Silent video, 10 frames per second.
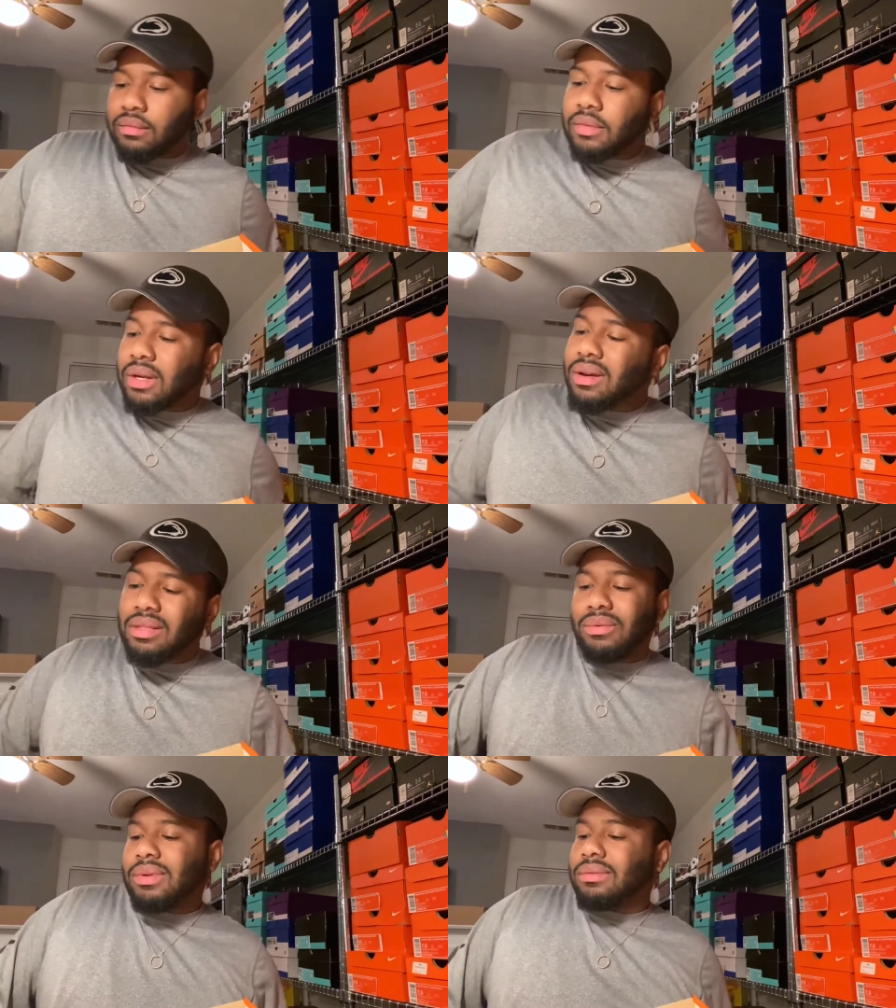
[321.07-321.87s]

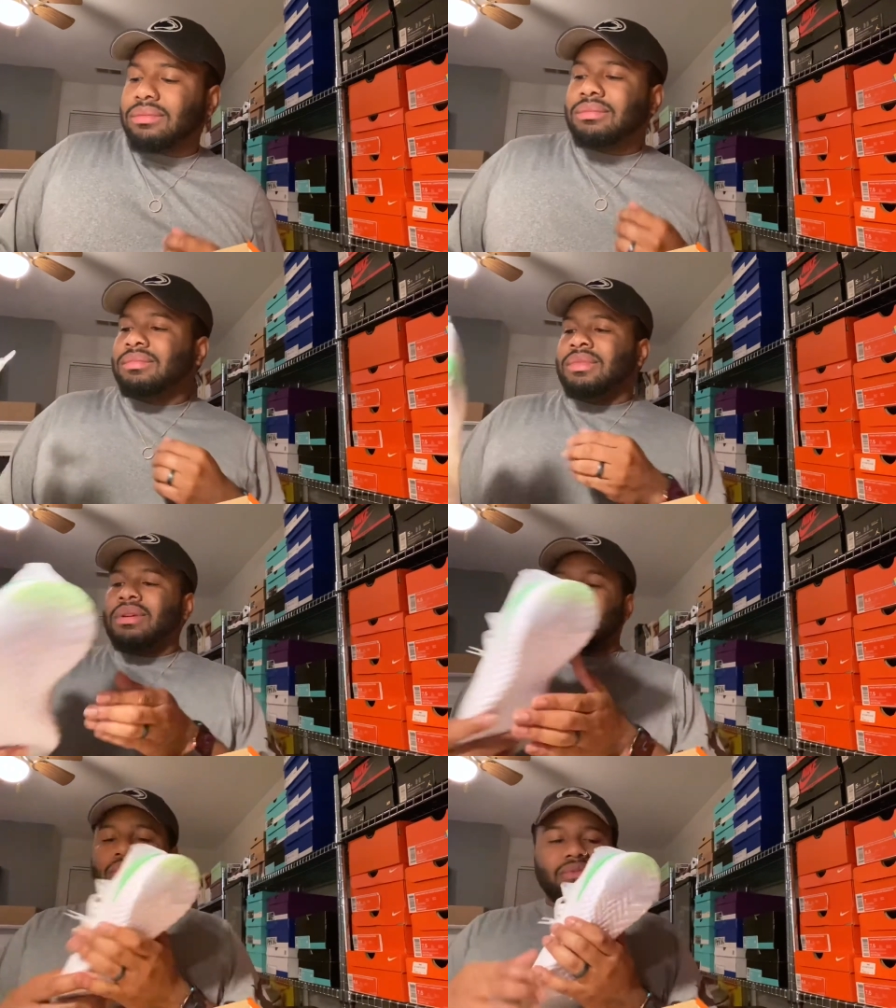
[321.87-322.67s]
Another
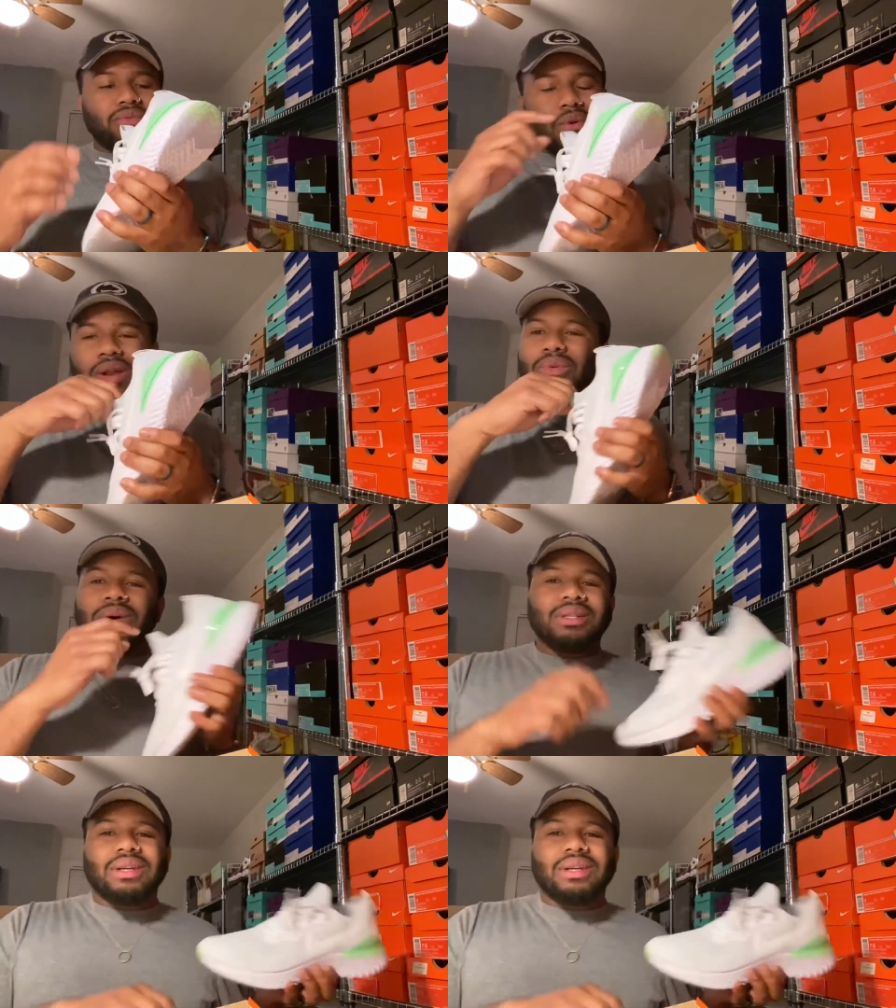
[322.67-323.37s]
one.